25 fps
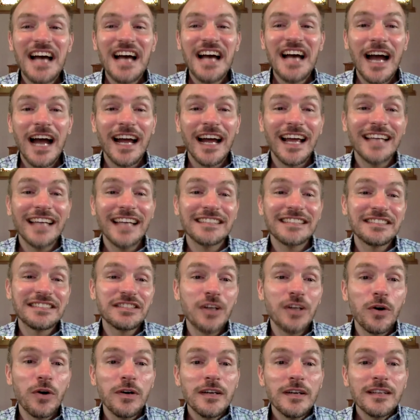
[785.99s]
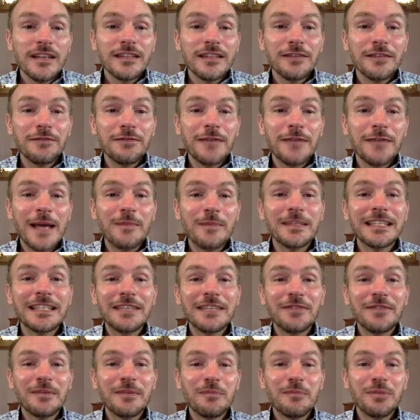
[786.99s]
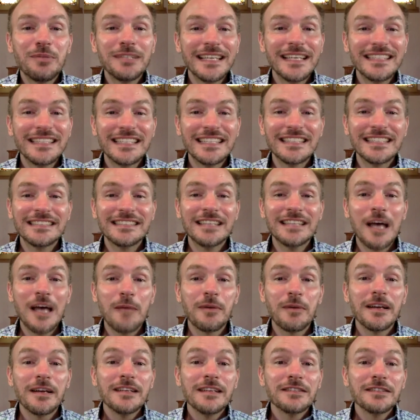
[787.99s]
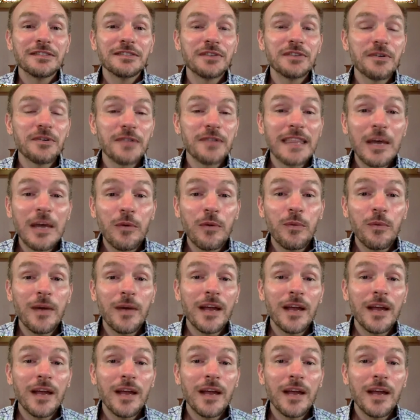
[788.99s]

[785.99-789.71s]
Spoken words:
And so the family even played this up so that